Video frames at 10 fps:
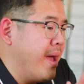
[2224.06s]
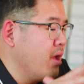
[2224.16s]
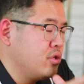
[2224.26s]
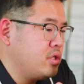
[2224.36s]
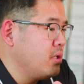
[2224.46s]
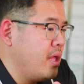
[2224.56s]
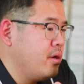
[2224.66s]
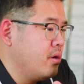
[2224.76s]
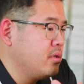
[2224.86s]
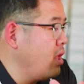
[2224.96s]
are balance sheet
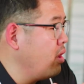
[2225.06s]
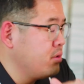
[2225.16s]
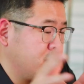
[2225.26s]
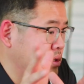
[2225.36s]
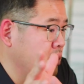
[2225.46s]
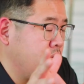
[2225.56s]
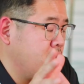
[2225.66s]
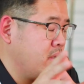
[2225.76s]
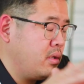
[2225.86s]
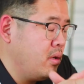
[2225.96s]
lenders. They also sell
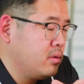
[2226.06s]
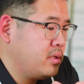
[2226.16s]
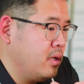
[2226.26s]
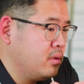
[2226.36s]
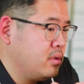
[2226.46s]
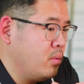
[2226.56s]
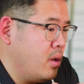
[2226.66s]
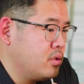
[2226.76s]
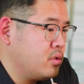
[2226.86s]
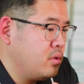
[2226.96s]
to
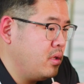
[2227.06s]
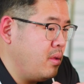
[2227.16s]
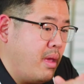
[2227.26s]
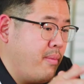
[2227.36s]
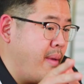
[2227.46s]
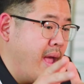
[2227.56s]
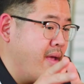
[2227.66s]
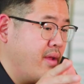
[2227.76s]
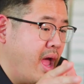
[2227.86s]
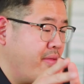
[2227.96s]
Wall Street. They maybe
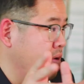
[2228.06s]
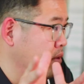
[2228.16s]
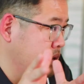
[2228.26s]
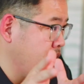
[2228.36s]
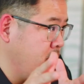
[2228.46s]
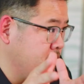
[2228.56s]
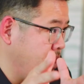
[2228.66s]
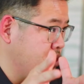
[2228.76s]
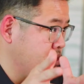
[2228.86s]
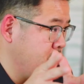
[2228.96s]
even had their own
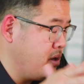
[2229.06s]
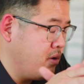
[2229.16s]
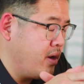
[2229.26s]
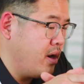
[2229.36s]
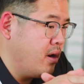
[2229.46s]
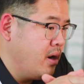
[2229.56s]
securitization here or there.